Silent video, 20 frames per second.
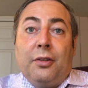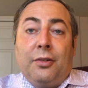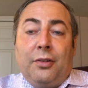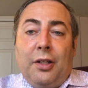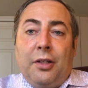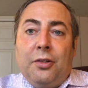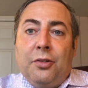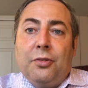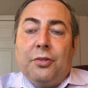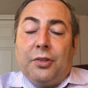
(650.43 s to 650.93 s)

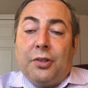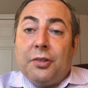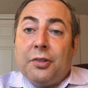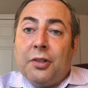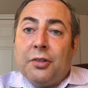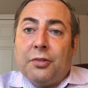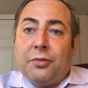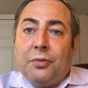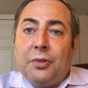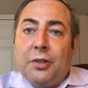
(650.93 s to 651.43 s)
they use this
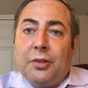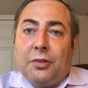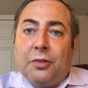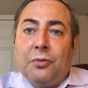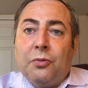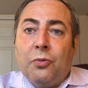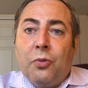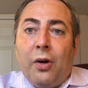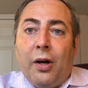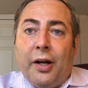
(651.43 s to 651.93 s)
as a
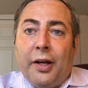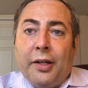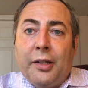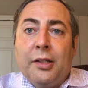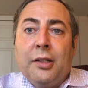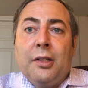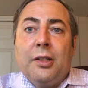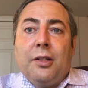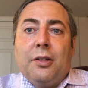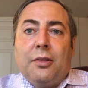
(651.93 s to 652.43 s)
reason why
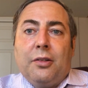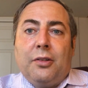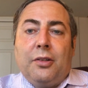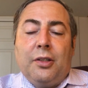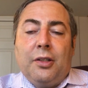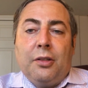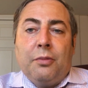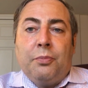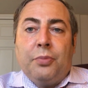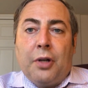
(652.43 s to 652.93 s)

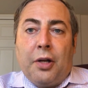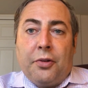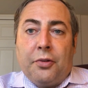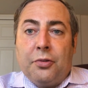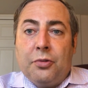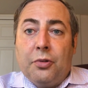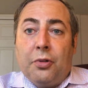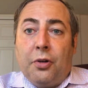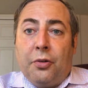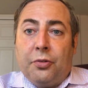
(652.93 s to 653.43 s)
the brother
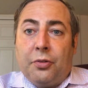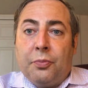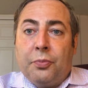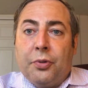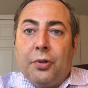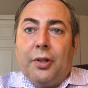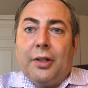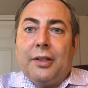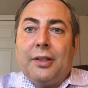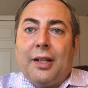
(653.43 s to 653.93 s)
who goes
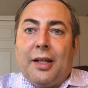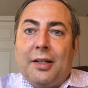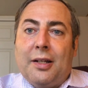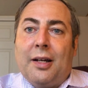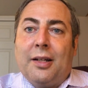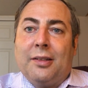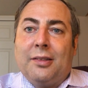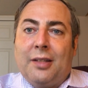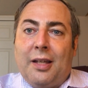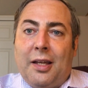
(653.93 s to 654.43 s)
abroad
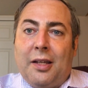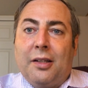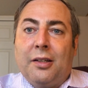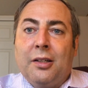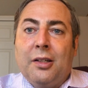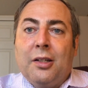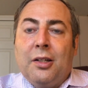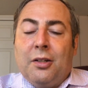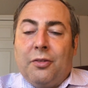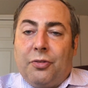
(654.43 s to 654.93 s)
cannot take